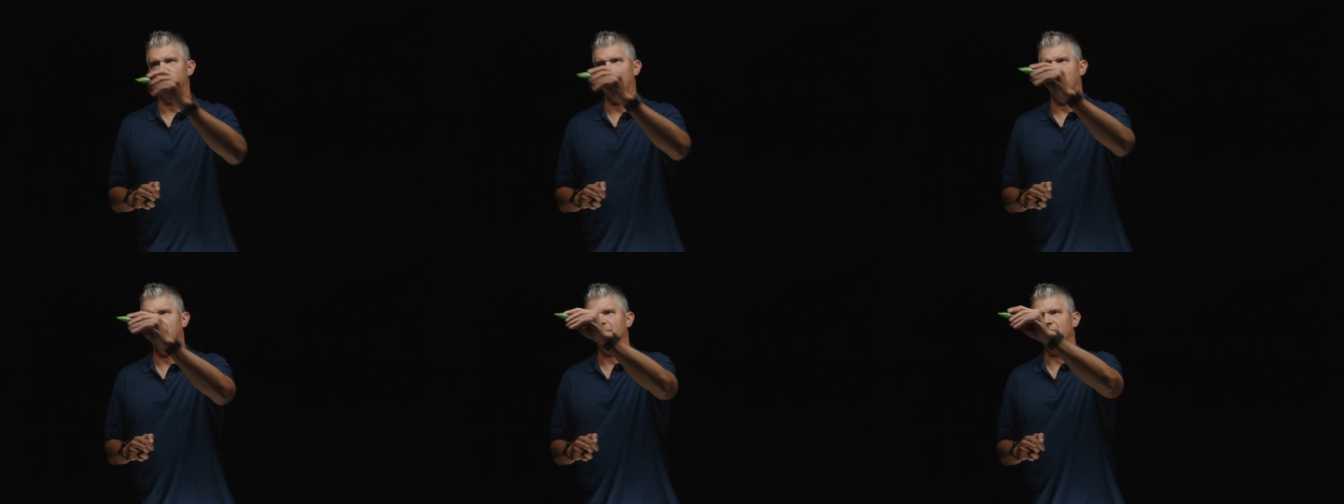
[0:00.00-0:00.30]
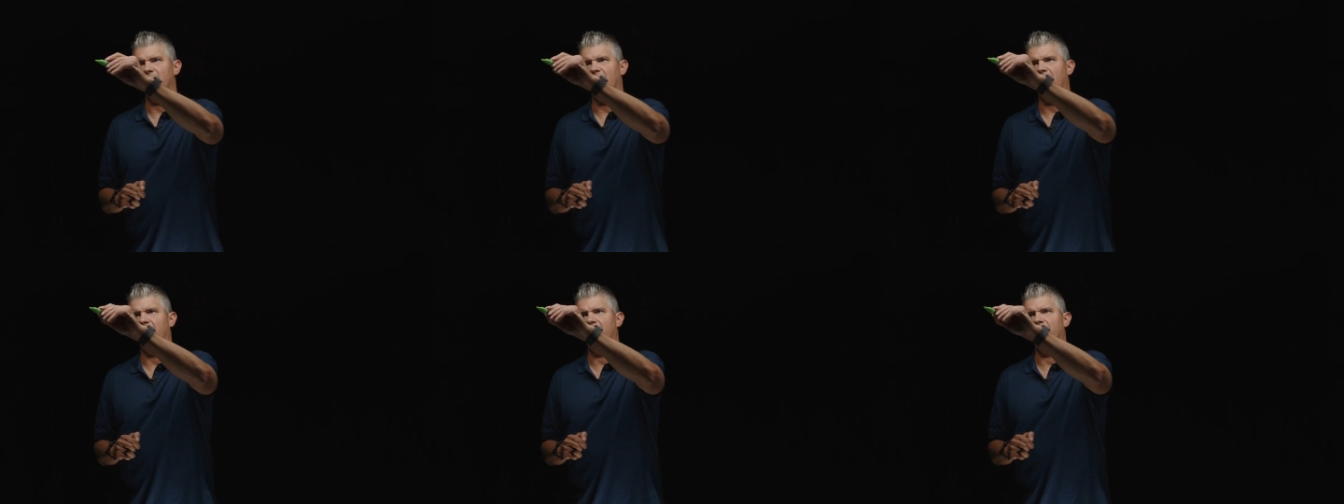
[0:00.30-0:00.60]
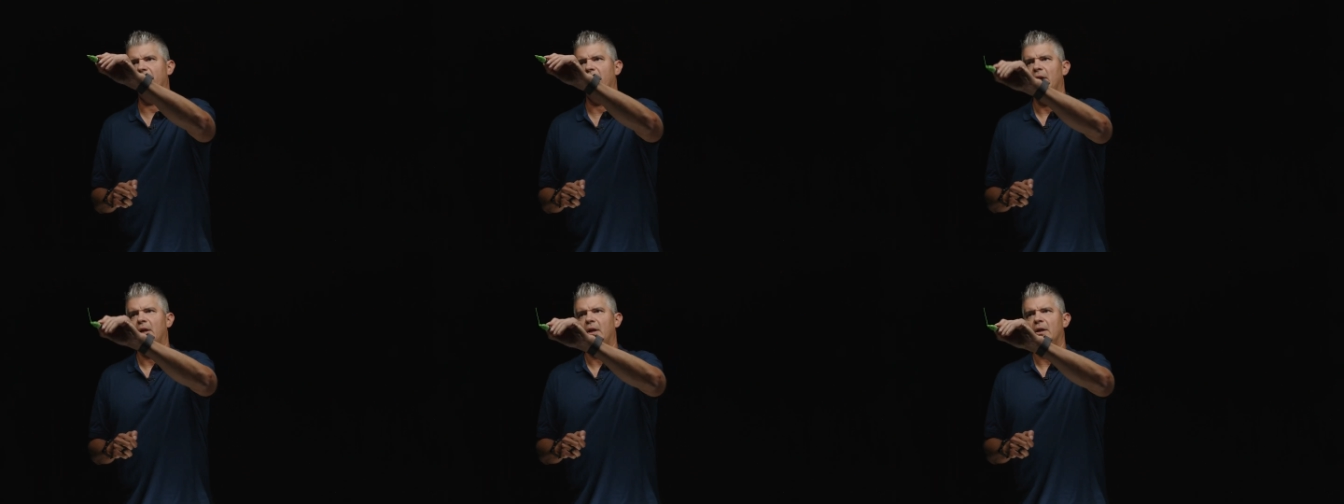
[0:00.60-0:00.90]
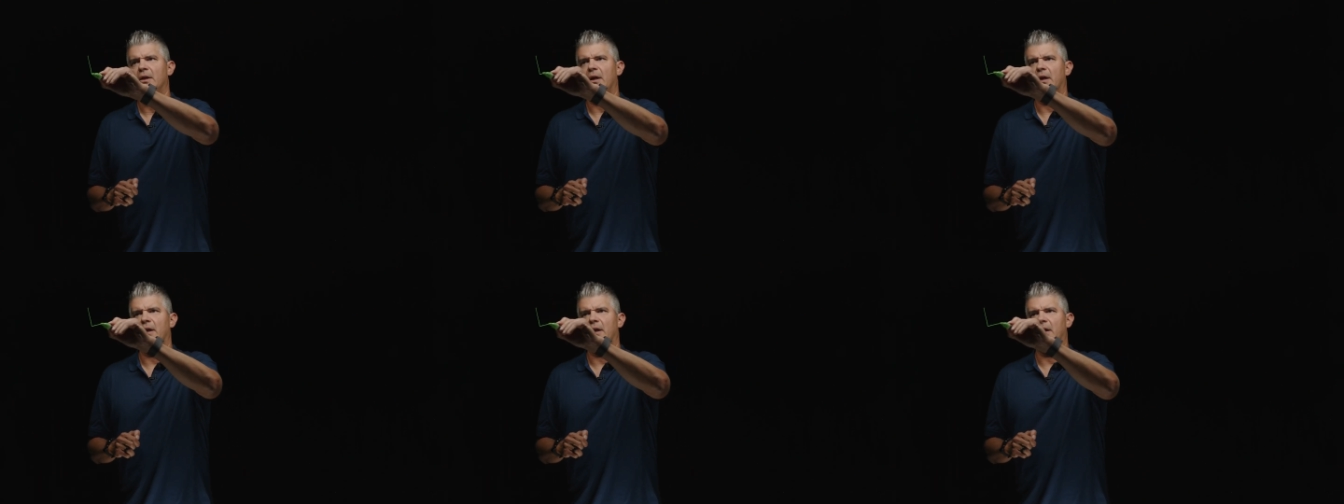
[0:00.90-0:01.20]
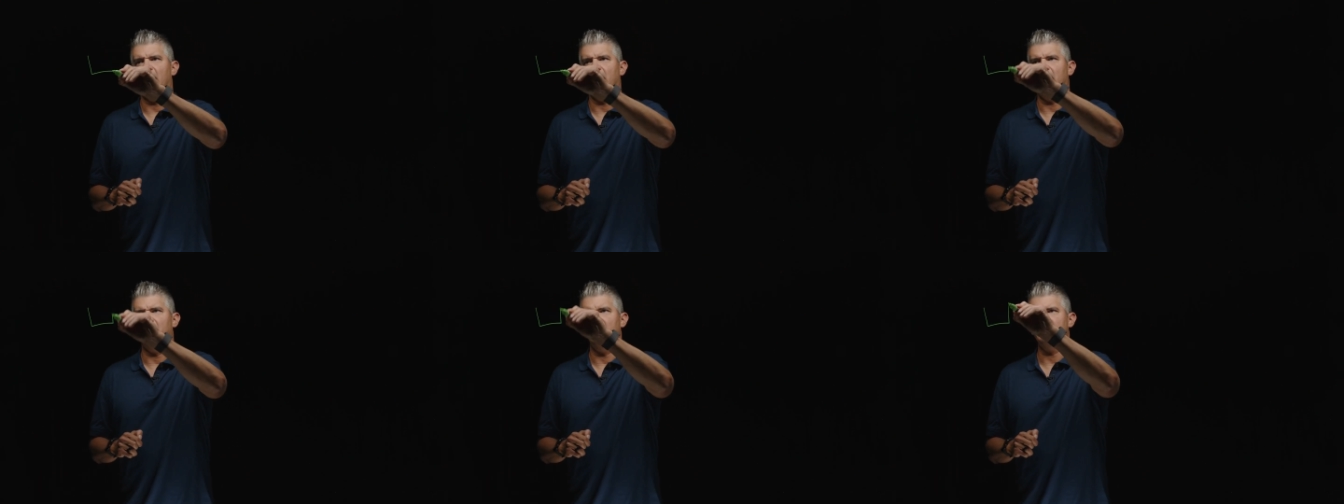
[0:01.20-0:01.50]
Right? So you have
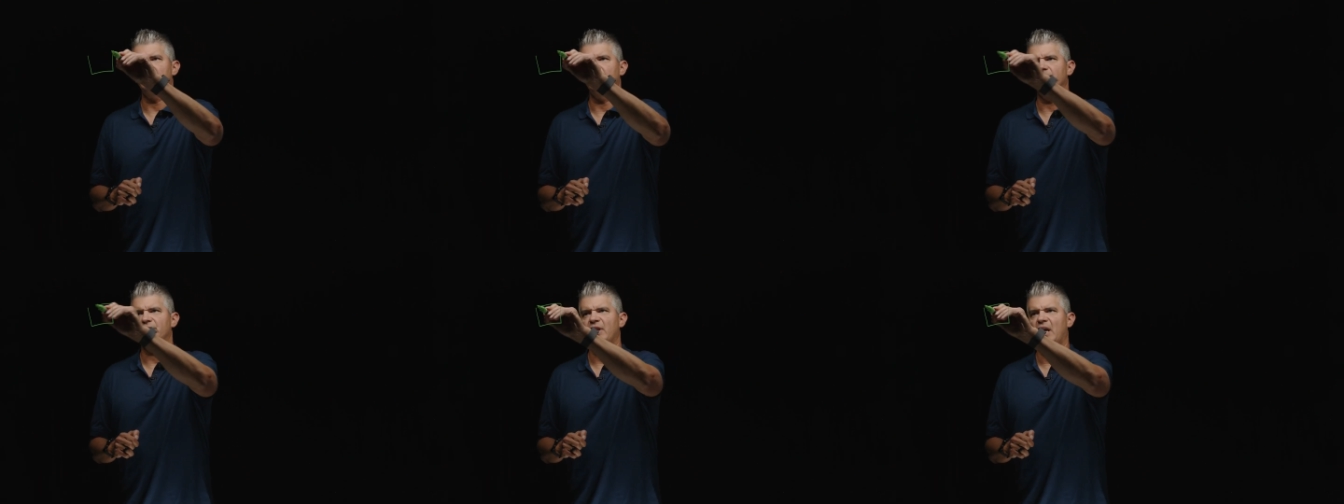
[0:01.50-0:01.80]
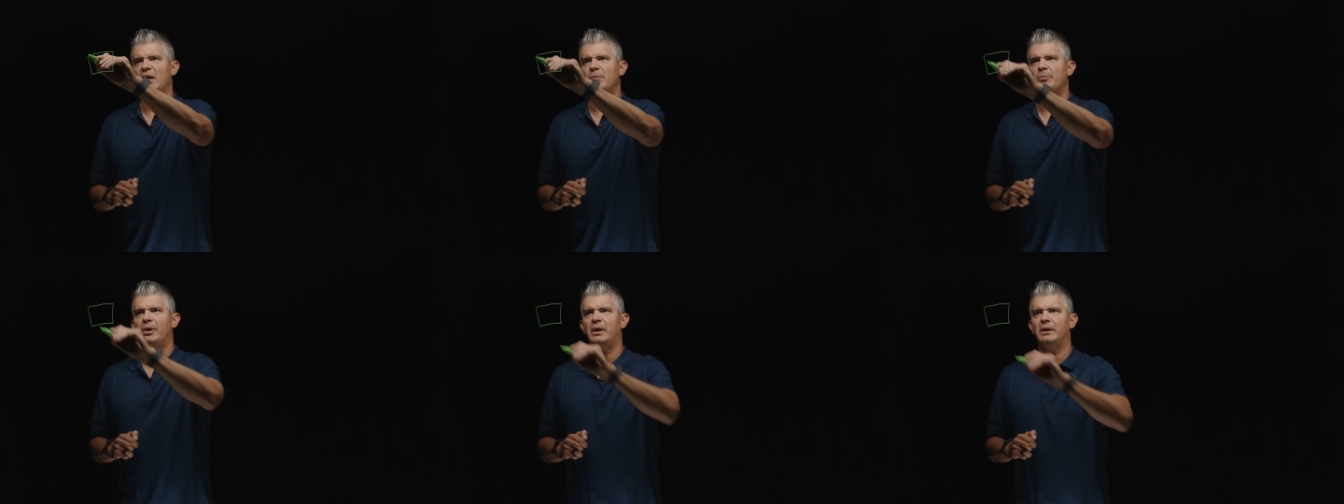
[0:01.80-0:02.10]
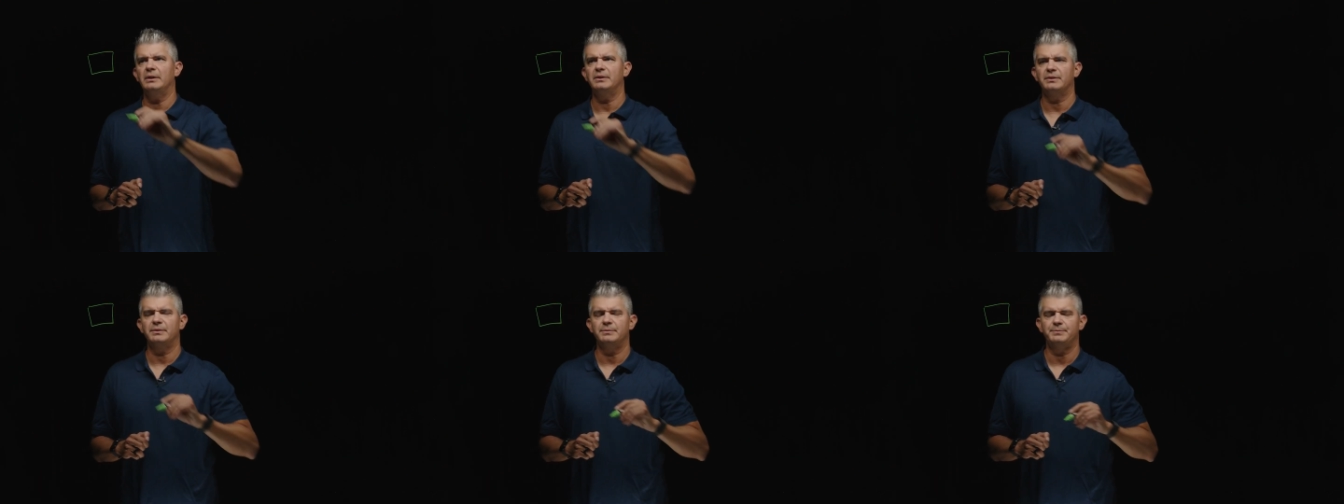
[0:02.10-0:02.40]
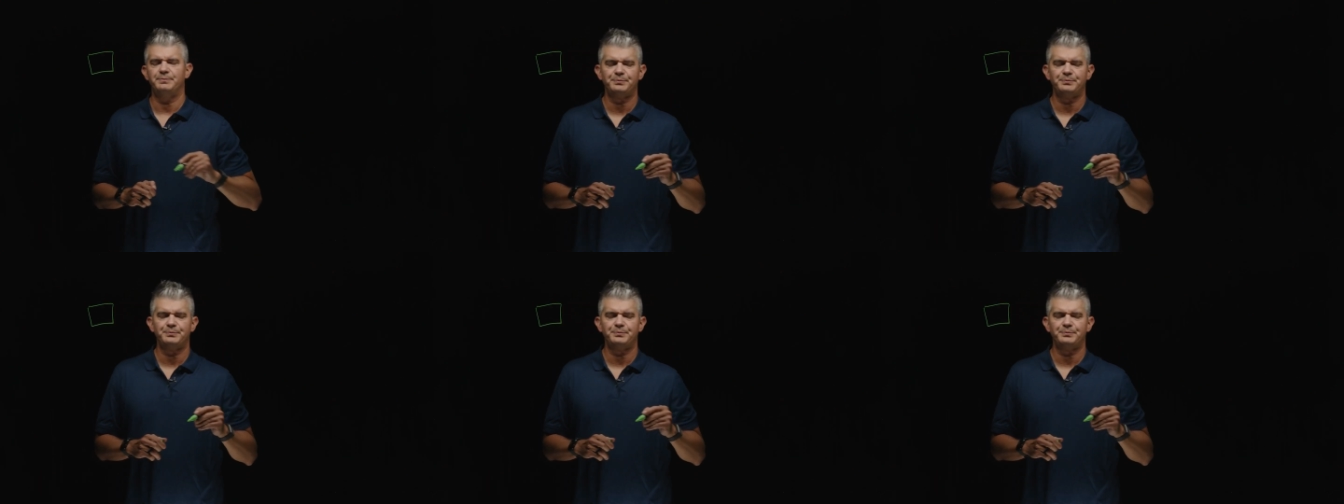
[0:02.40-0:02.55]
some chatbots.